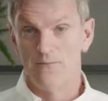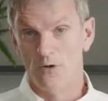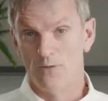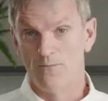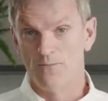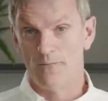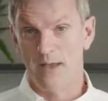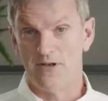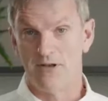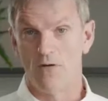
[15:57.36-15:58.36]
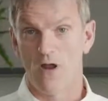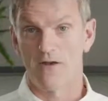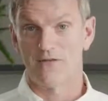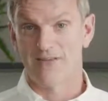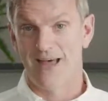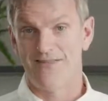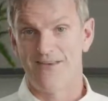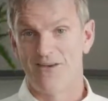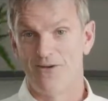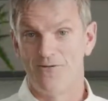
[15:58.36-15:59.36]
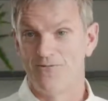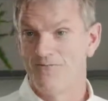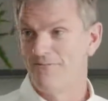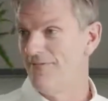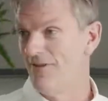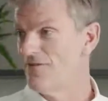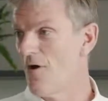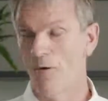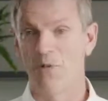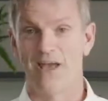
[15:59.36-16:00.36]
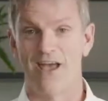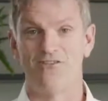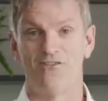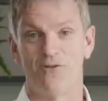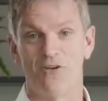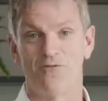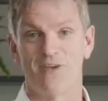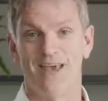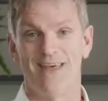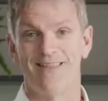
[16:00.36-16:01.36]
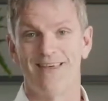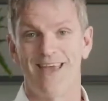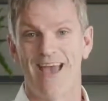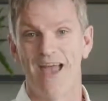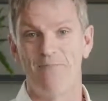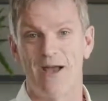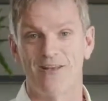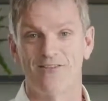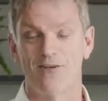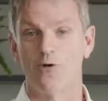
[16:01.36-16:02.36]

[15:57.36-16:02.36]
who maybe don't understand that there's no obligation on you to hit the apex of the